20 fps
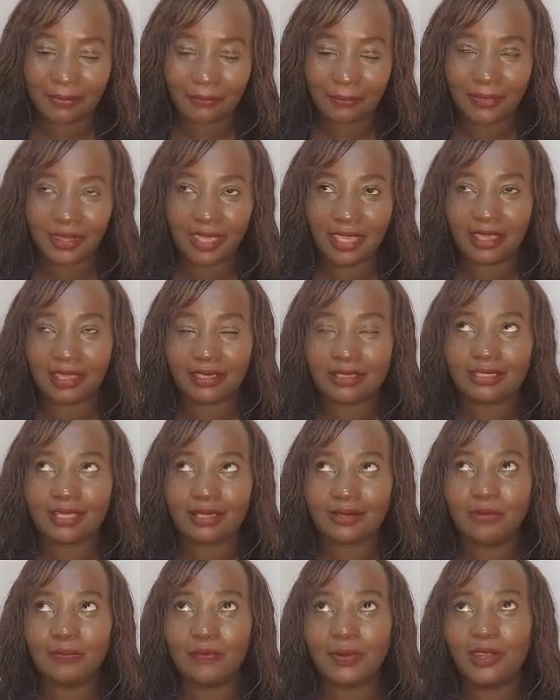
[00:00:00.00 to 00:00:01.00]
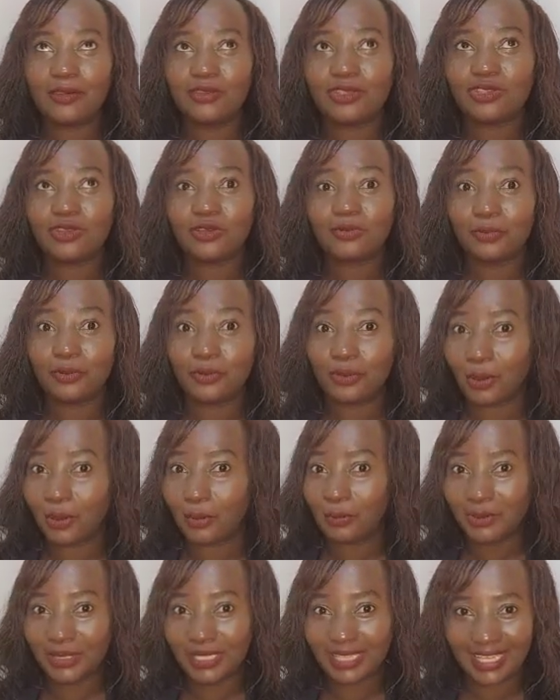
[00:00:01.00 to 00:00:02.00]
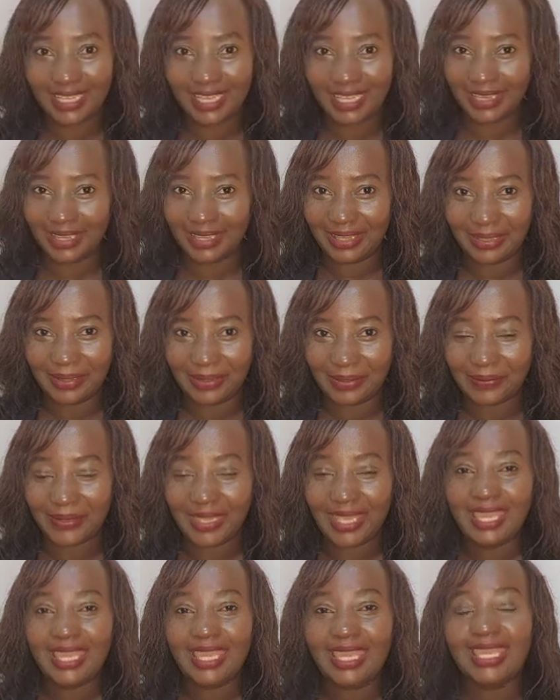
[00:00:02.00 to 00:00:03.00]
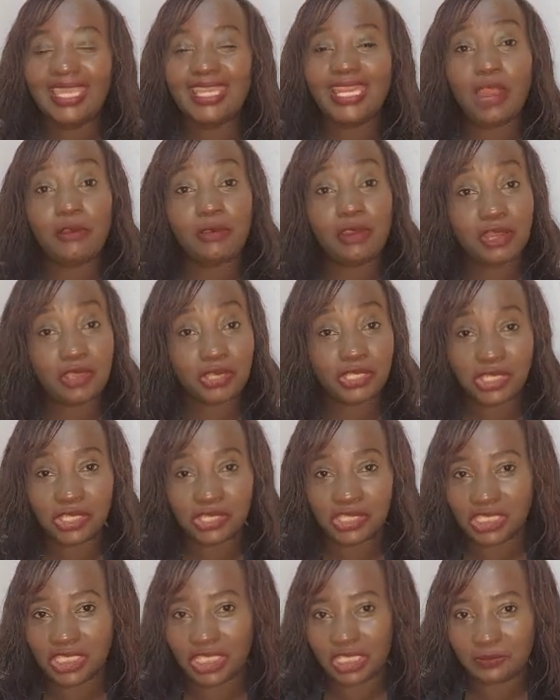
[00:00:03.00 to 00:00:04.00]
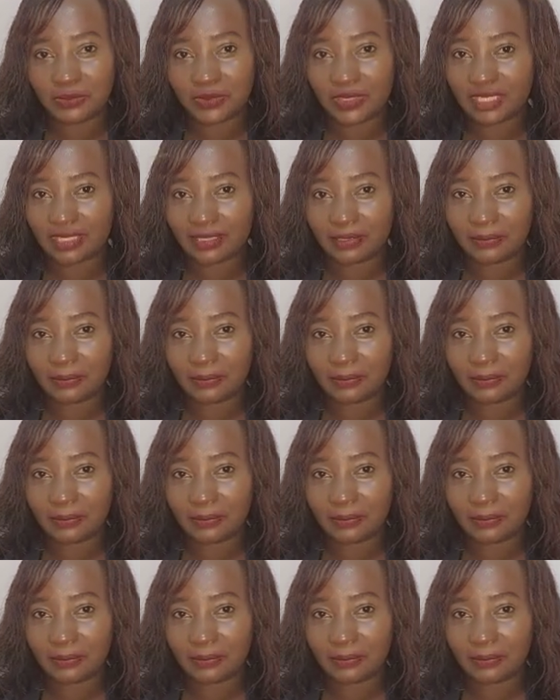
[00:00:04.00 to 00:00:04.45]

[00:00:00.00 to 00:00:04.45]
Yes, the comparison problem in our relationships.